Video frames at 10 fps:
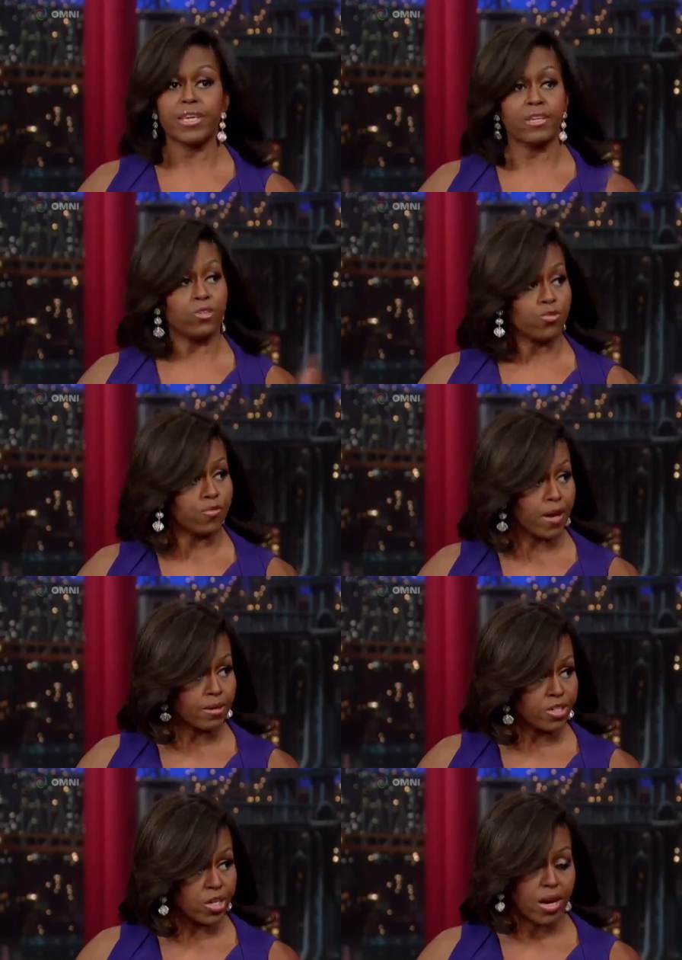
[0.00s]
They do
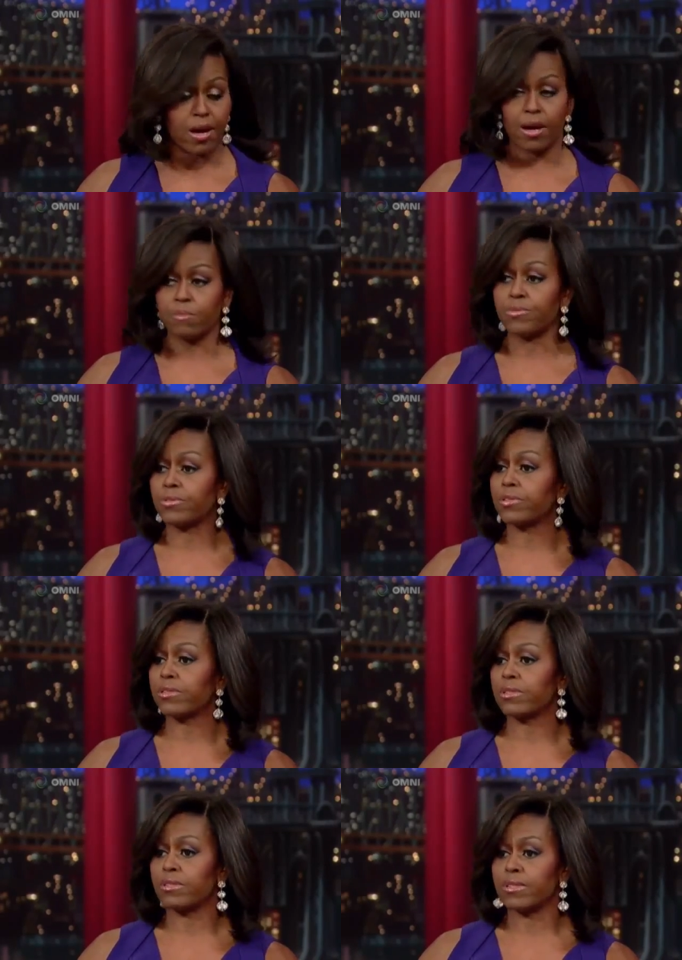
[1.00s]
find jobs.
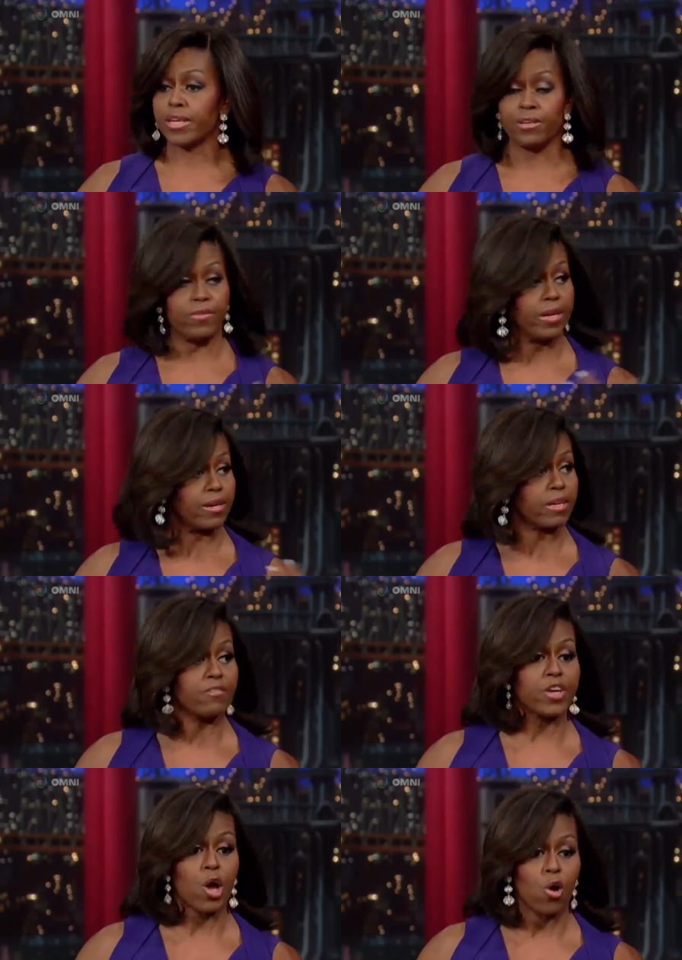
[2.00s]
They
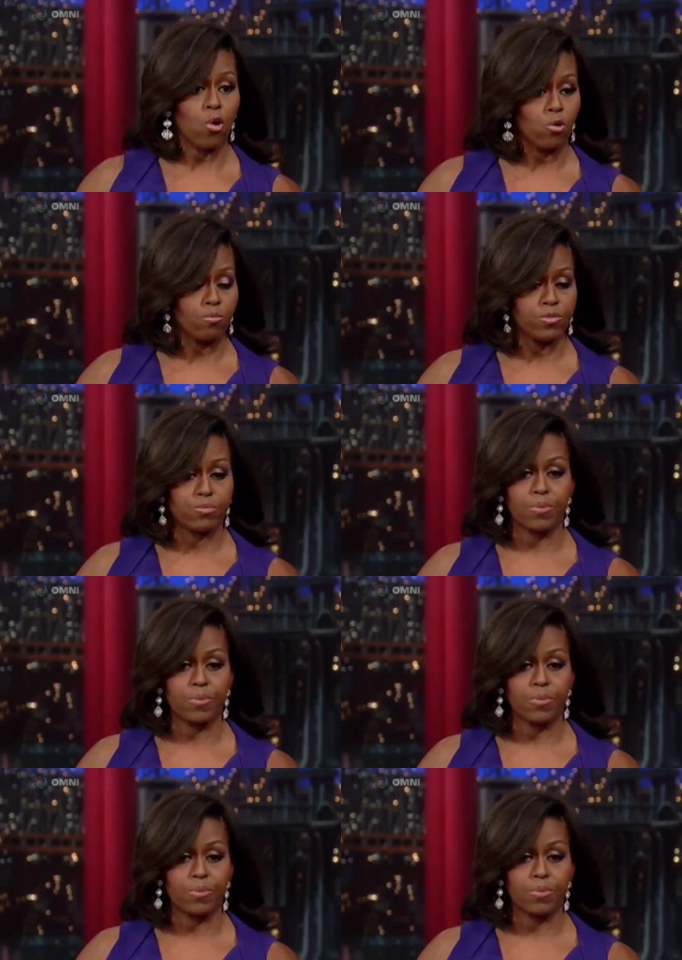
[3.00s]
live in homes.